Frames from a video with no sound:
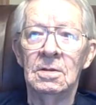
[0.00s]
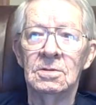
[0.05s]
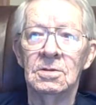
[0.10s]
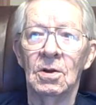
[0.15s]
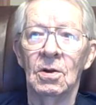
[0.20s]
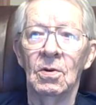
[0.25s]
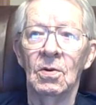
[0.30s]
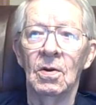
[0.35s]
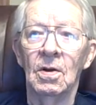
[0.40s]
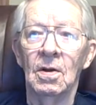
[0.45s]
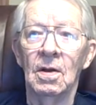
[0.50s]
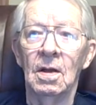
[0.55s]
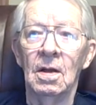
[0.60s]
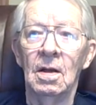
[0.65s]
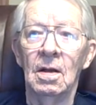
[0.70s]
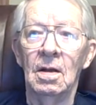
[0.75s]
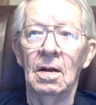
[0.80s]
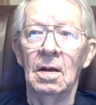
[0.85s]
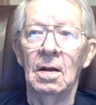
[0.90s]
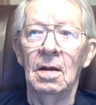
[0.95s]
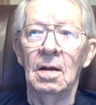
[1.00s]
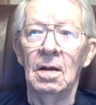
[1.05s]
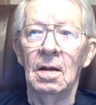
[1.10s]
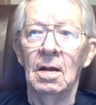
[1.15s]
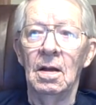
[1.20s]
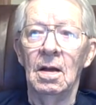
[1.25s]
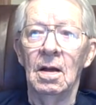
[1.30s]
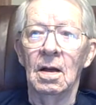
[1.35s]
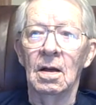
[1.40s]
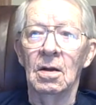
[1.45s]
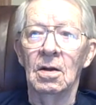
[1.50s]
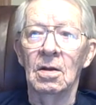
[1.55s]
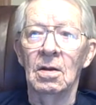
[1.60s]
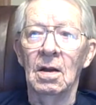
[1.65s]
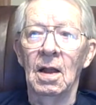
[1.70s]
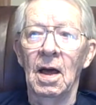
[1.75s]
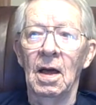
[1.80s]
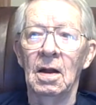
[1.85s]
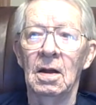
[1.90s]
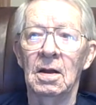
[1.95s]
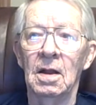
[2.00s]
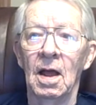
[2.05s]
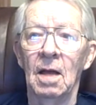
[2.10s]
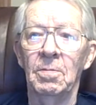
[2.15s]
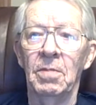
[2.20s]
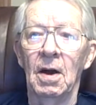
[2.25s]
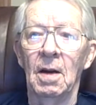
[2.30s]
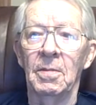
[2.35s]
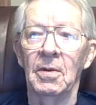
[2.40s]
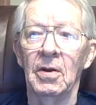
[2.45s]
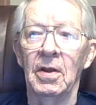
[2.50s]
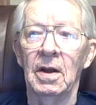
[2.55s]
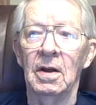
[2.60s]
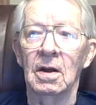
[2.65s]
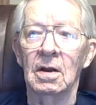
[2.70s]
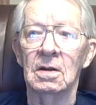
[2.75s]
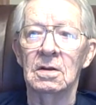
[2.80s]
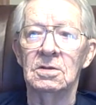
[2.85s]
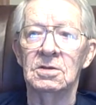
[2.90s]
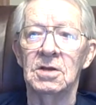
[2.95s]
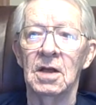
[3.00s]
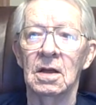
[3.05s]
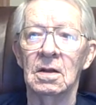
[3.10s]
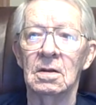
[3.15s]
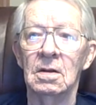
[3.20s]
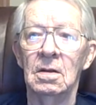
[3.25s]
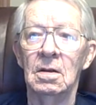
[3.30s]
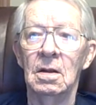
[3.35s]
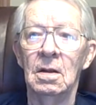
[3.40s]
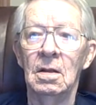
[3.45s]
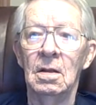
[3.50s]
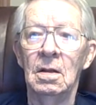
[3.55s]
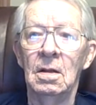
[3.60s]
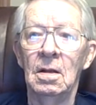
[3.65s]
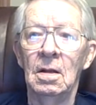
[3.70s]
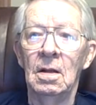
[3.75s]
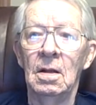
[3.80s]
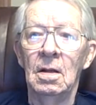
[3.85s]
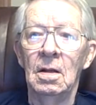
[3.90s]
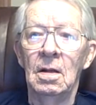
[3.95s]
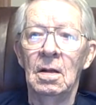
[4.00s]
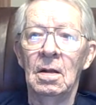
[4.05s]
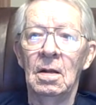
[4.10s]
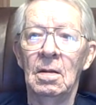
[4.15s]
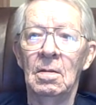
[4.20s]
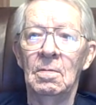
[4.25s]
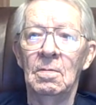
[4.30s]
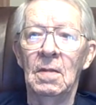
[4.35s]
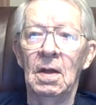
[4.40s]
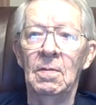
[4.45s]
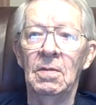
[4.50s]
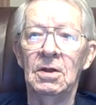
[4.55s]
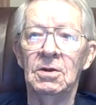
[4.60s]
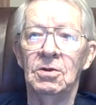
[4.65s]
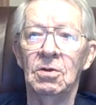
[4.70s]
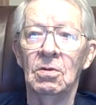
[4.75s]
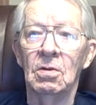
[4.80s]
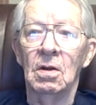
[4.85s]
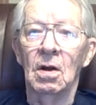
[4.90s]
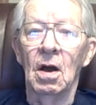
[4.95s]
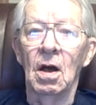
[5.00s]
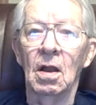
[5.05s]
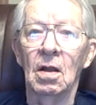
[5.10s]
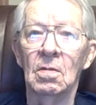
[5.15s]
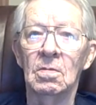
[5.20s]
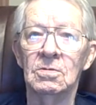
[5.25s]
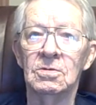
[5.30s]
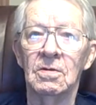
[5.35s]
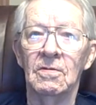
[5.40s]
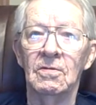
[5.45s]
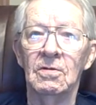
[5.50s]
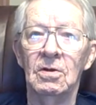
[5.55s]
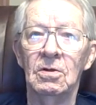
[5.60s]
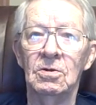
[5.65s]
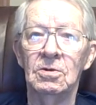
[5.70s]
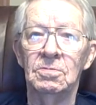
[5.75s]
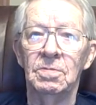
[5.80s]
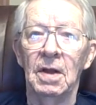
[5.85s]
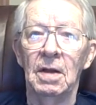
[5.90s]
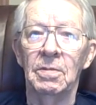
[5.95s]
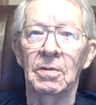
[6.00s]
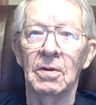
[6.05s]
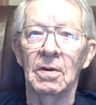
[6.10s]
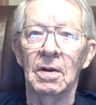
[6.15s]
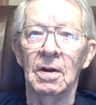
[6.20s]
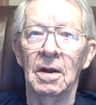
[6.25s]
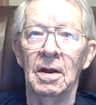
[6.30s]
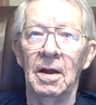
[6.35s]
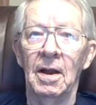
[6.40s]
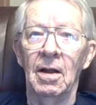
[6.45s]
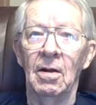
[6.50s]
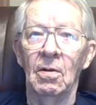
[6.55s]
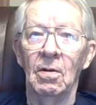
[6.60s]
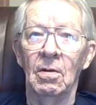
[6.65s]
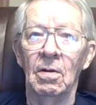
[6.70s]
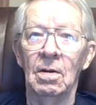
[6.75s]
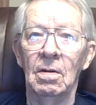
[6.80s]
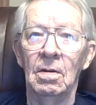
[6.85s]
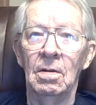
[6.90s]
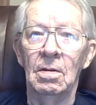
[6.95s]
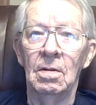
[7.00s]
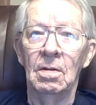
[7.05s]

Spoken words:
So a good linotype operator could set maybe 2 columns of a newspaper in an hour.